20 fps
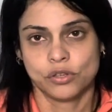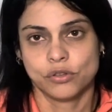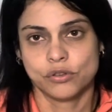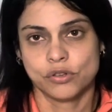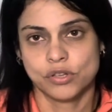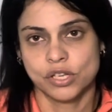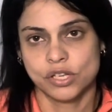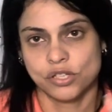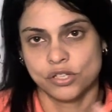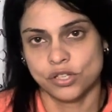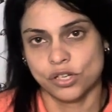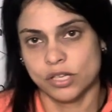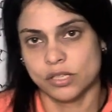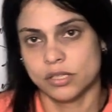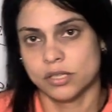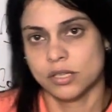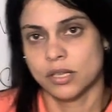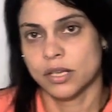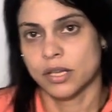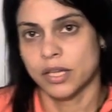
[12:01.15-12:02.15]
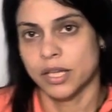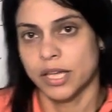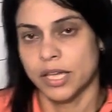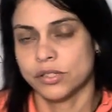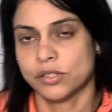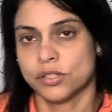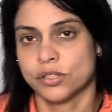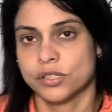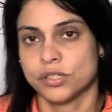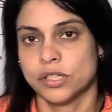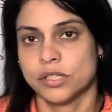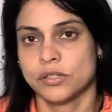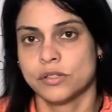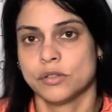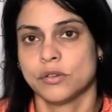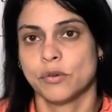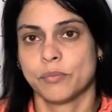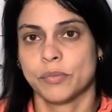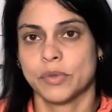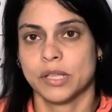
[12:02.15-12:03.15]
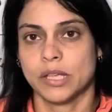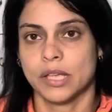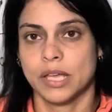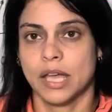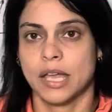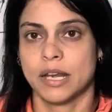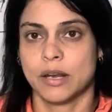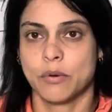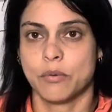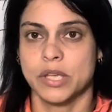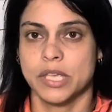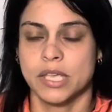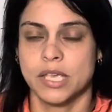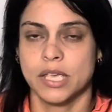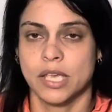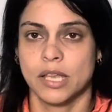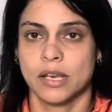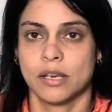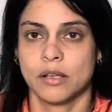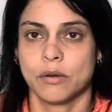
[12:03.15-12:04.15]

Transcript: You can just enter the Zoom and we can